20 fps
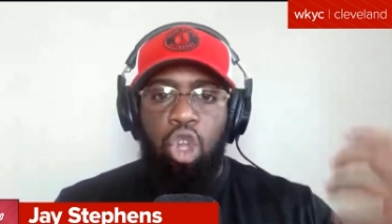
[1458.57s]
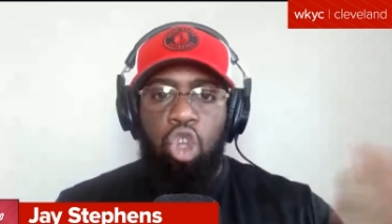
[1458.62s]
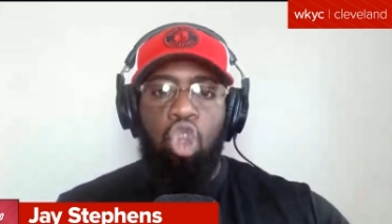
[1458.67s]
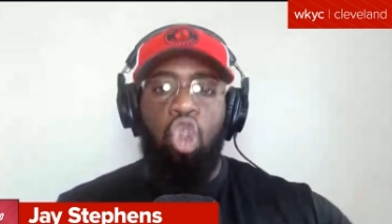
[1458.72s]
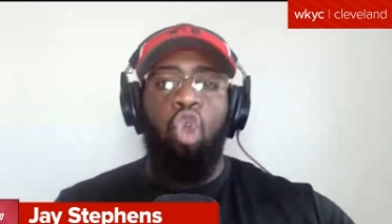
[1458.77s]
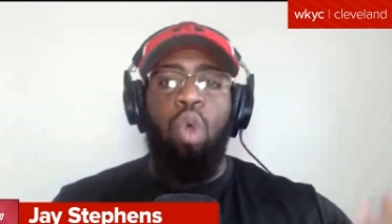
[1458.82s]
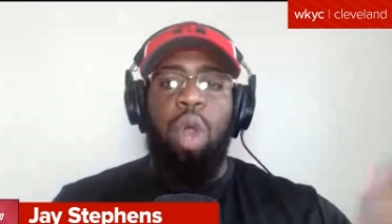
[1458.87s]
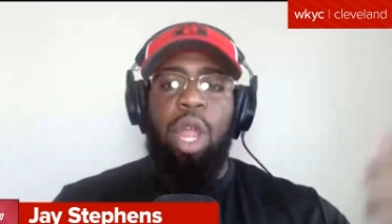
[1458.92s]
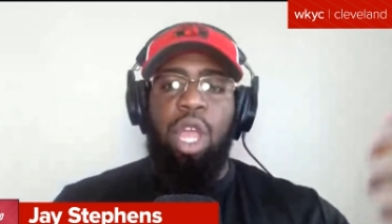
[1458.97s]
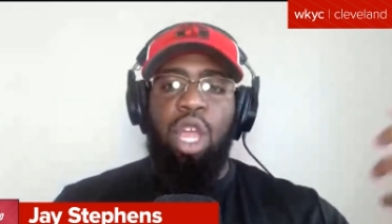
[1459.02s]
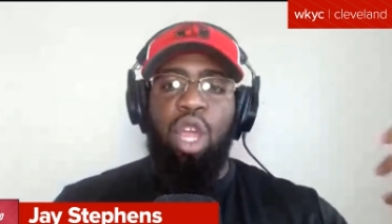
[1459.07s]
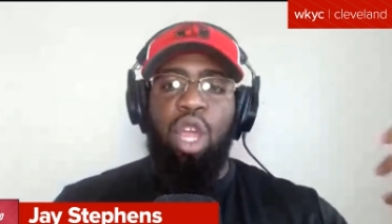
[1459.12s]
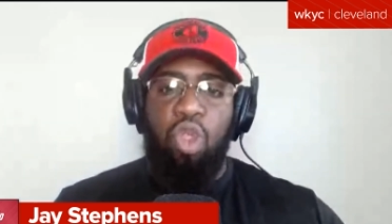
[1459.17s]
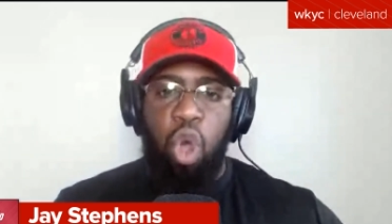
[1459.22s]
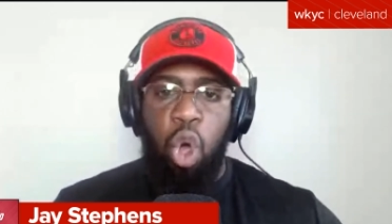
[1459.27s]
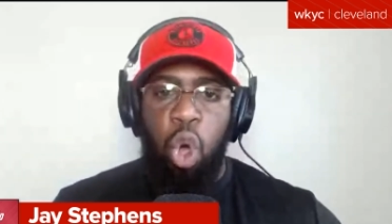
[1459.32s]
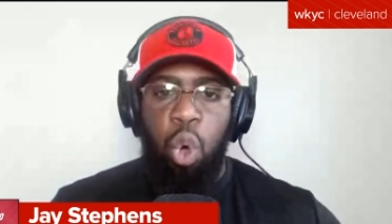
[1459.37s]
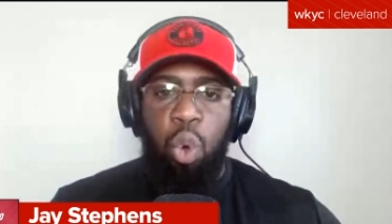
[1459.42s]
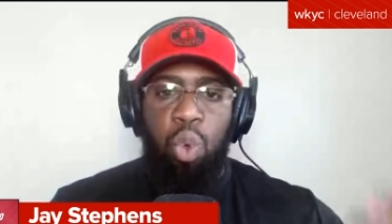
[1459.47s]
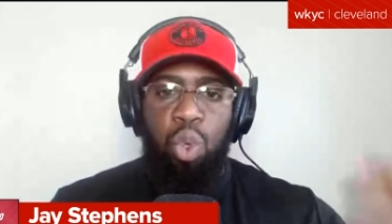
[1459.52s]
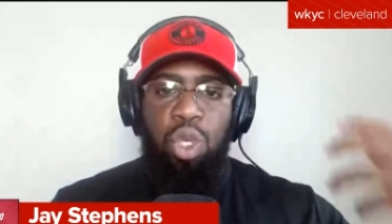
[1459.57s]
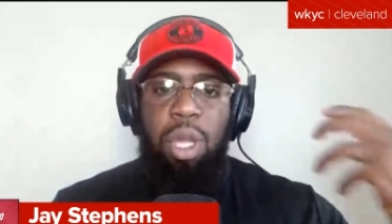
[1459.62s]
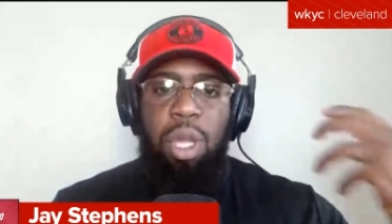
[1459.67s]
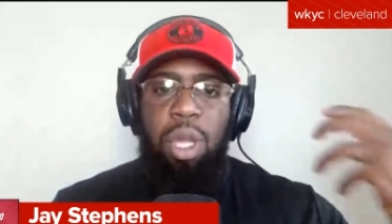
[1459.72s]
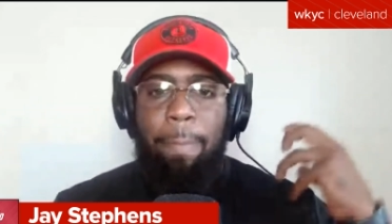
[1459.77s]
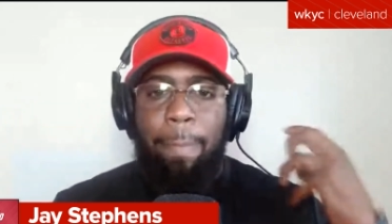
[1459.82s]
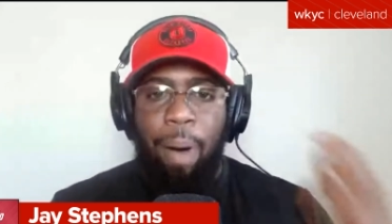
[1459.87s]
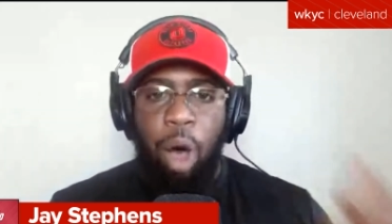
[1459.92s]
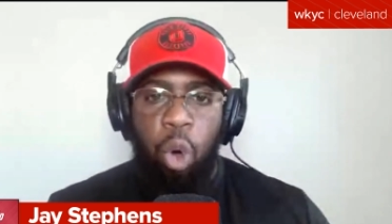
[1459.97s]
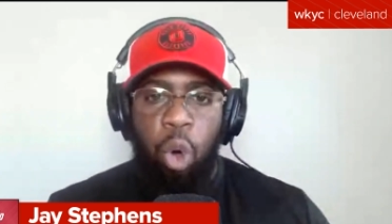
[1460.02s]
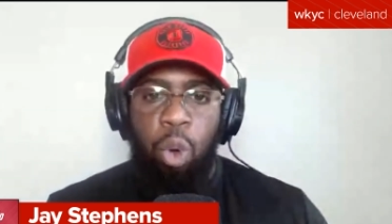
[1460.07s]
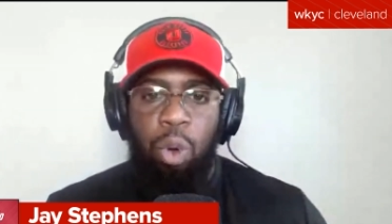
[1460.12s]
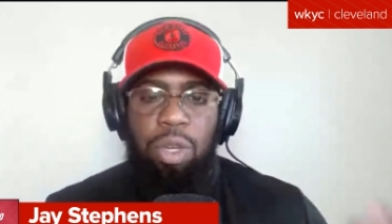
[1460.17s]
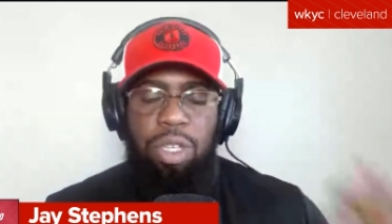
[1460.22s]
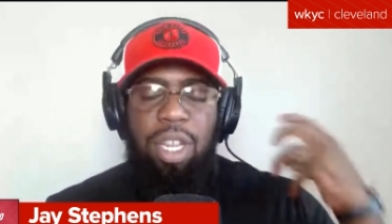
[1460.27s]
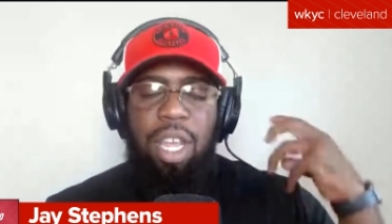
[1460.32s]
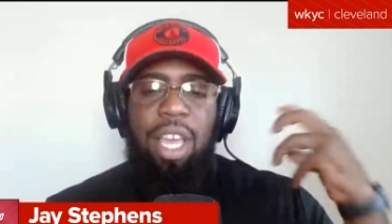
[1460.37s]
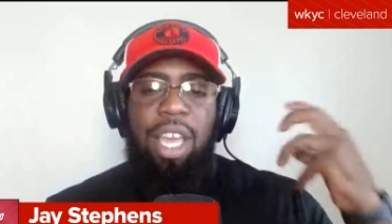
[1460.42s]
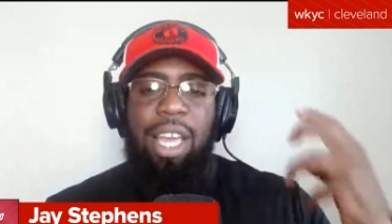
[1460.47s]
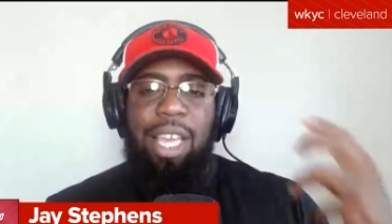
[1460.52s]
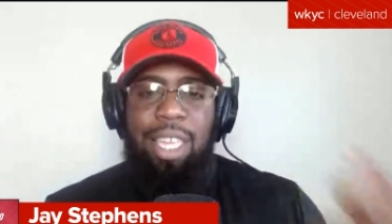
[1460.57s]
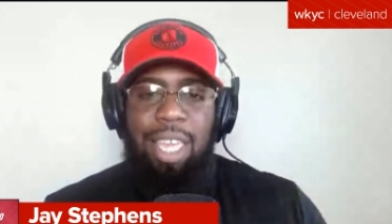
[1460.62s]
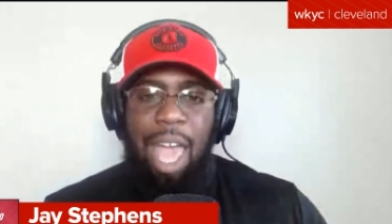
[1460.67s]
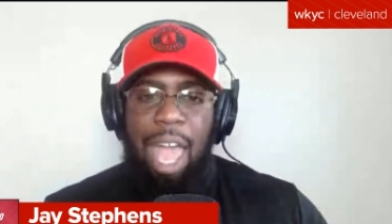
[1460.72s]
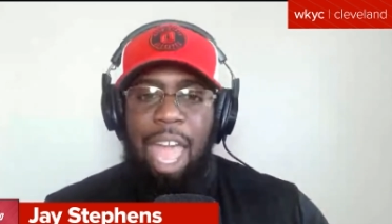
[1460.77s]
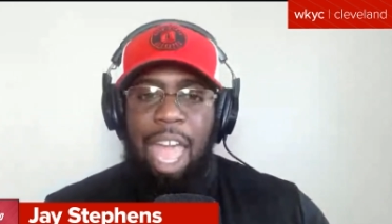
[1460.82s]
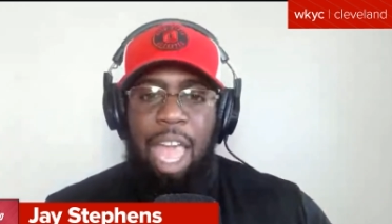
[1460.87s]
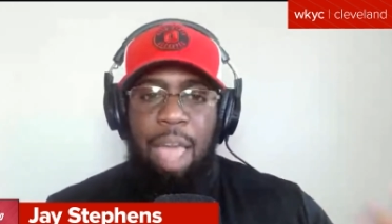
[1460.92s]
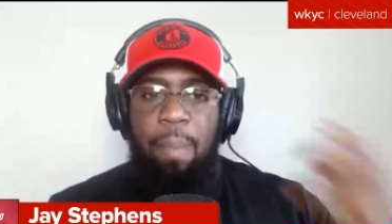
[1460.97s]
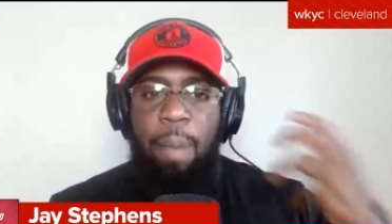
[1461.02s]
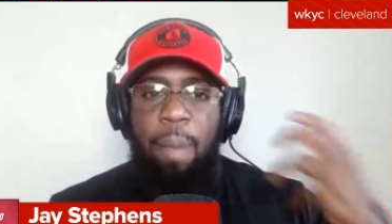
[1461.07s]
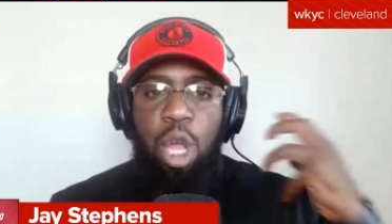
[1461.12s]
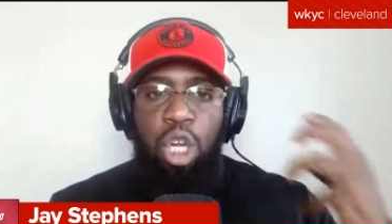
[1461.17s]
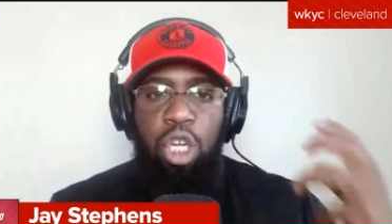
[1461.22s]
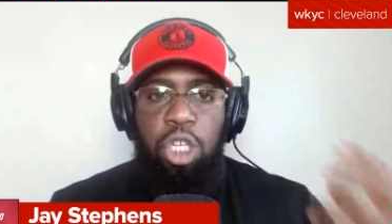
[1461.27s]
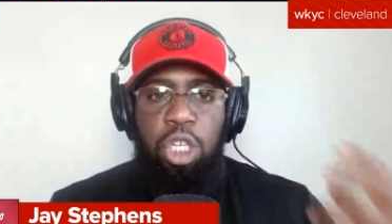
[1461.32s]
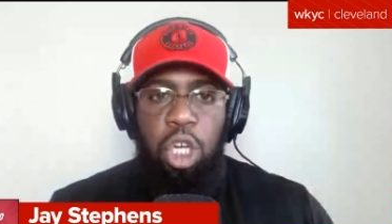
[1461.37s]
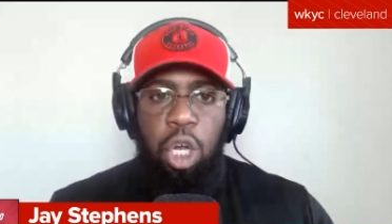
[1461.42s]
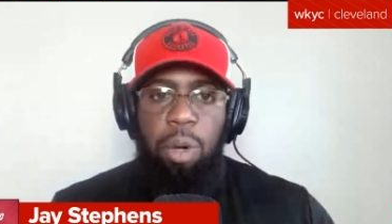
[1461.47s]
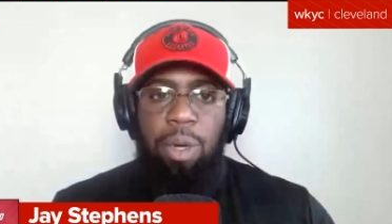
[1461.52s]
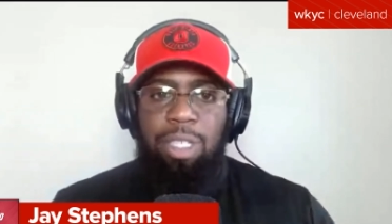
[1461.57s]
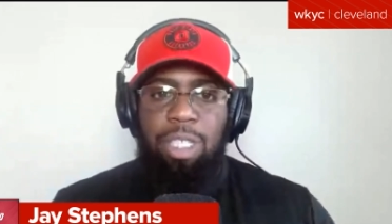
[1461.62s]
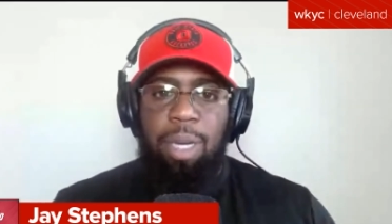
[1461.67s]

during those post game shows.